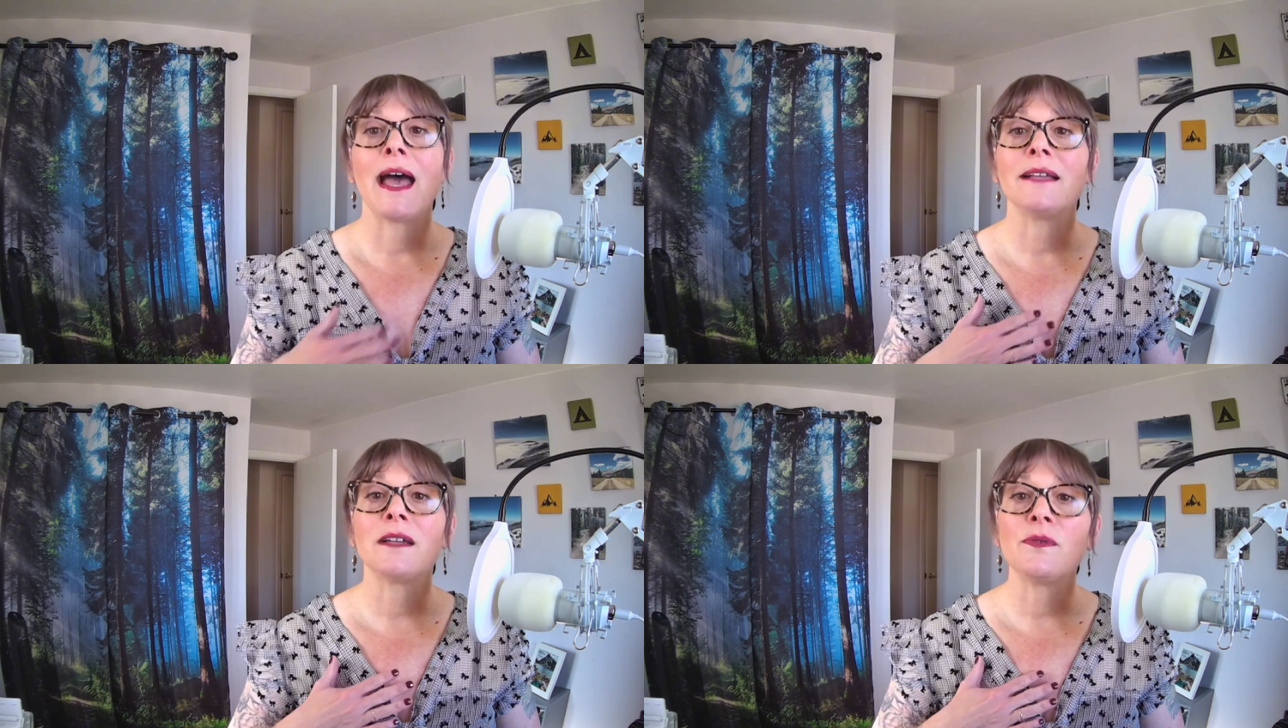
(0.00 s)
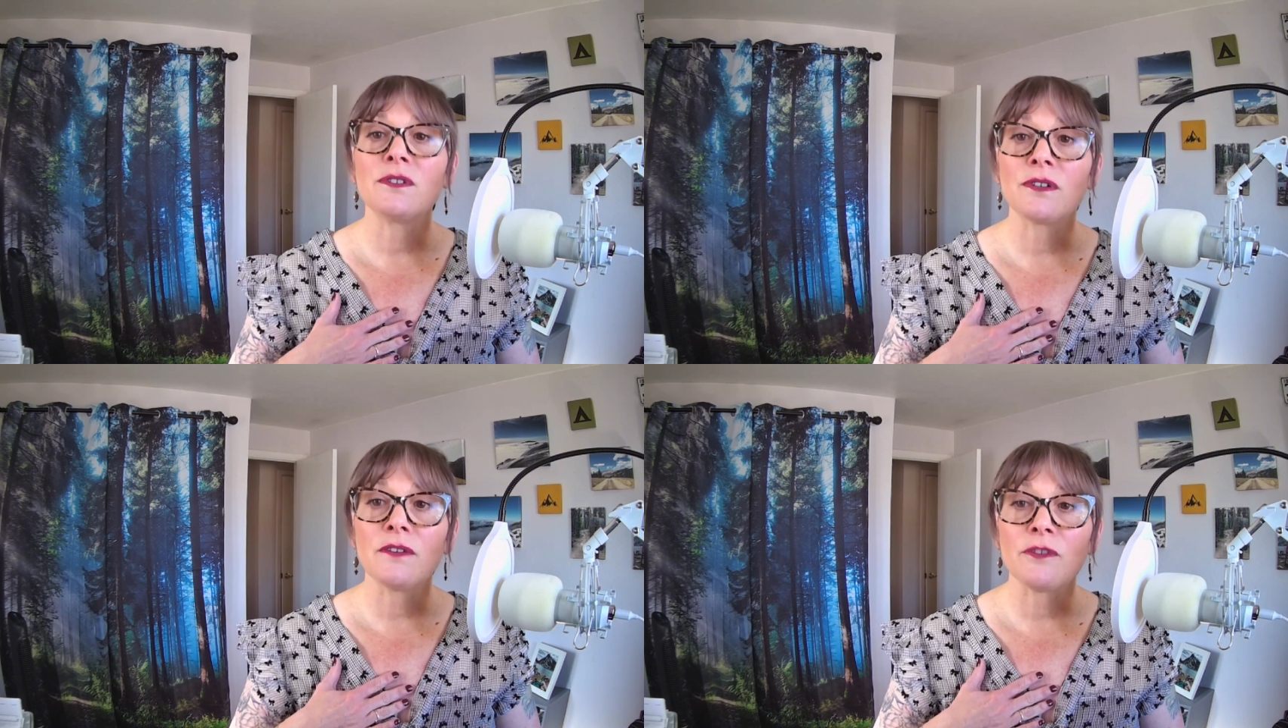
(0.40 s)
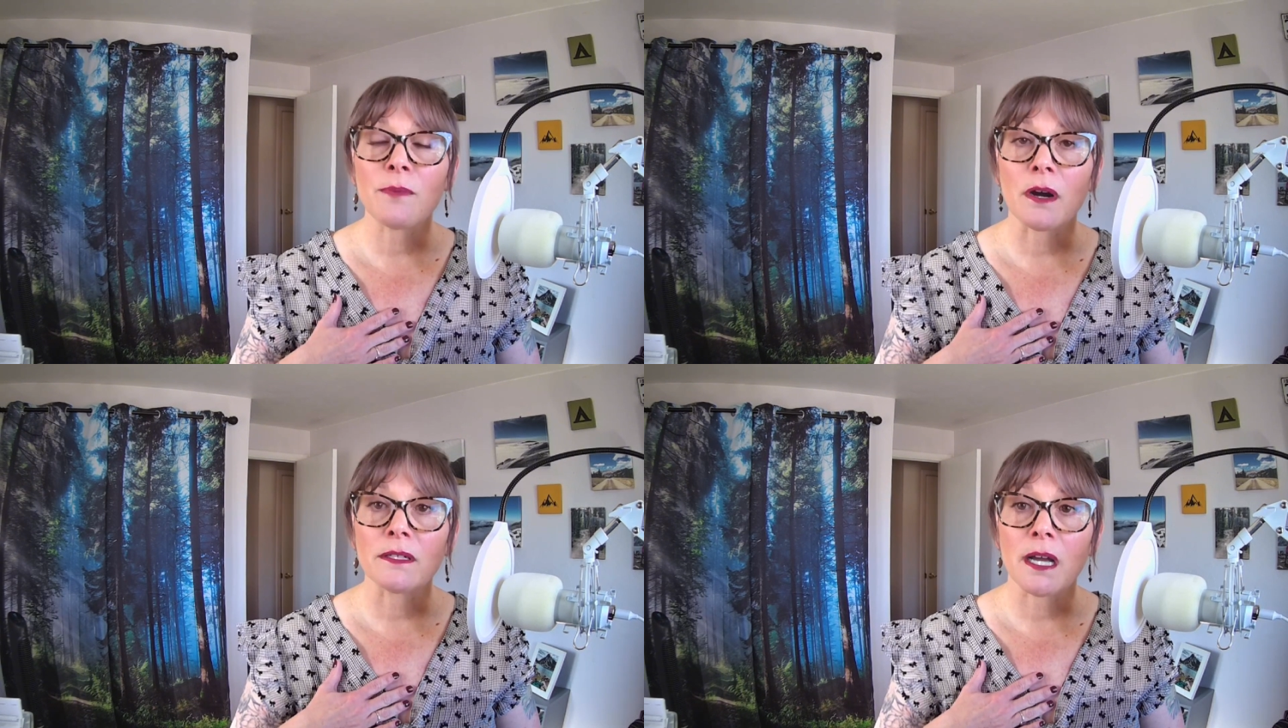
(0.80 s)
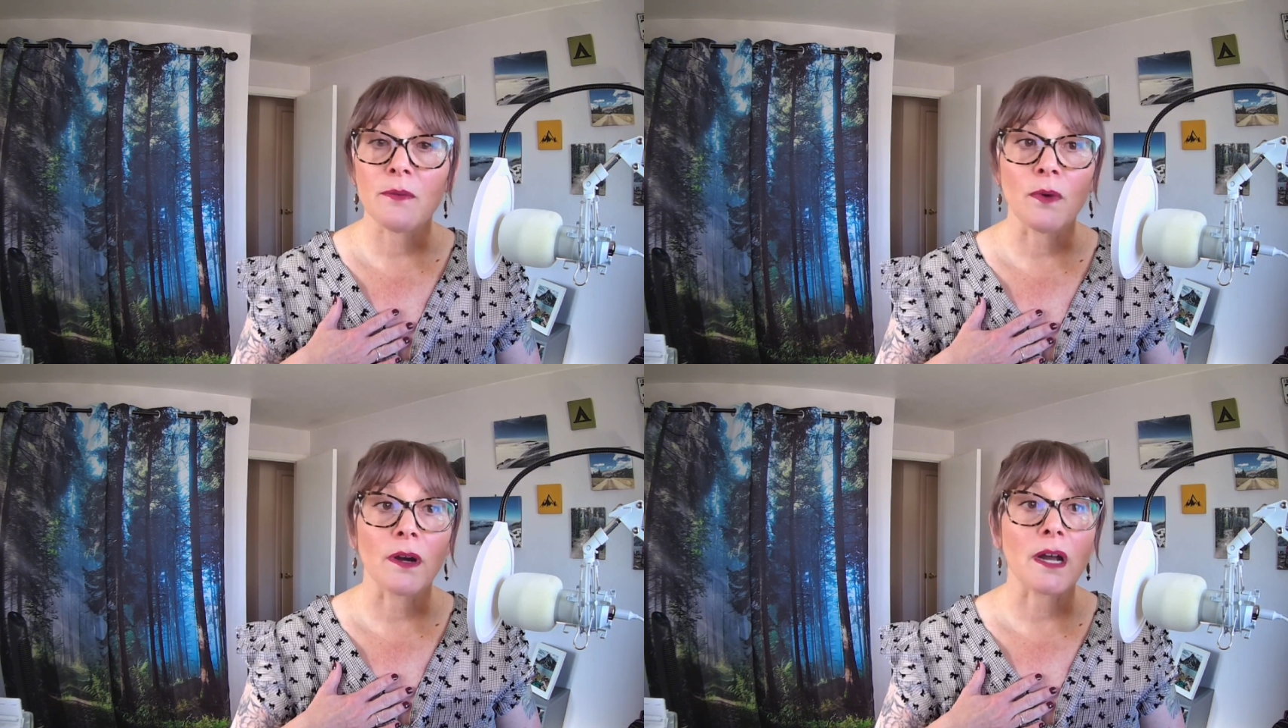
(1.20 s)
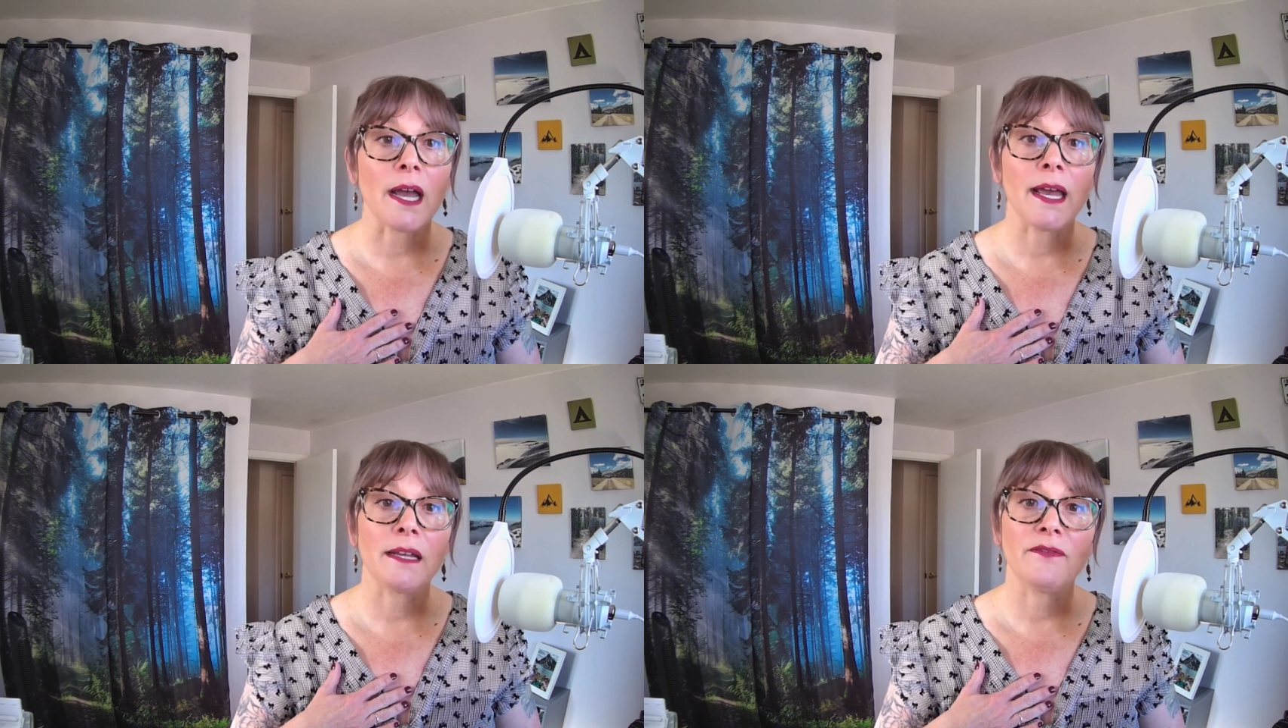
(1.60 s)
As I was looking for part-time work,
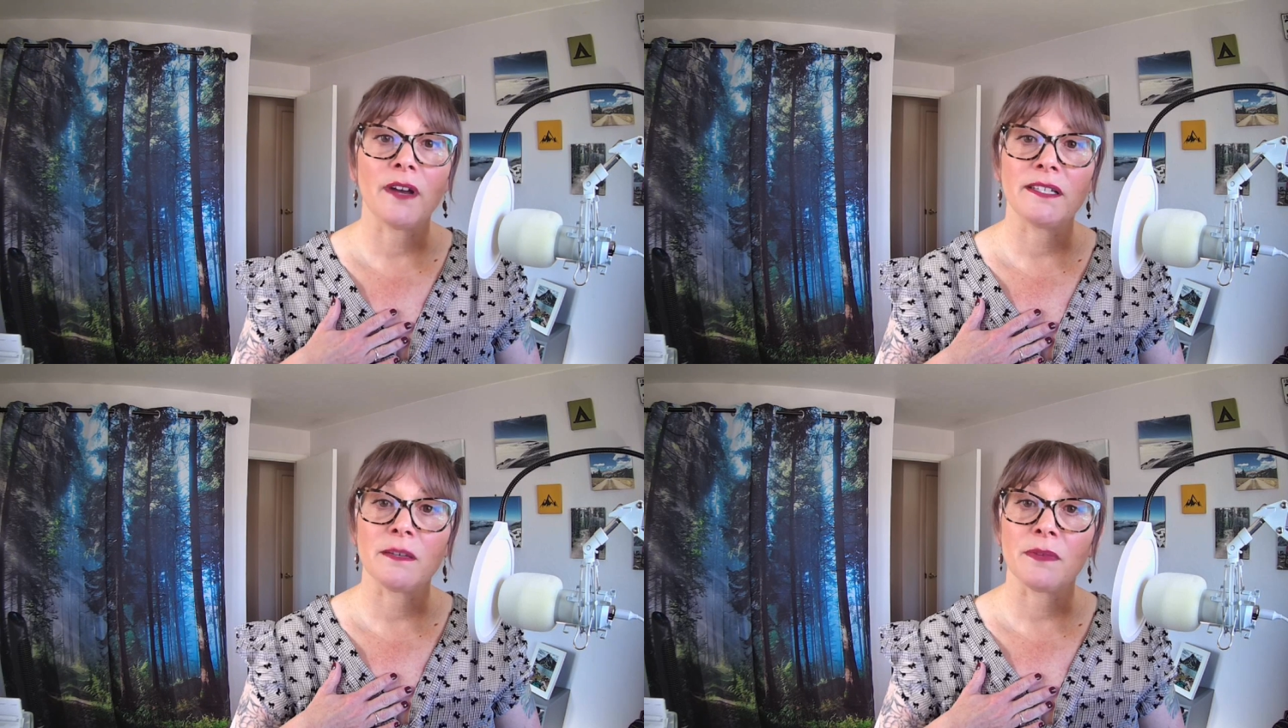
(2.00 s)
I had to find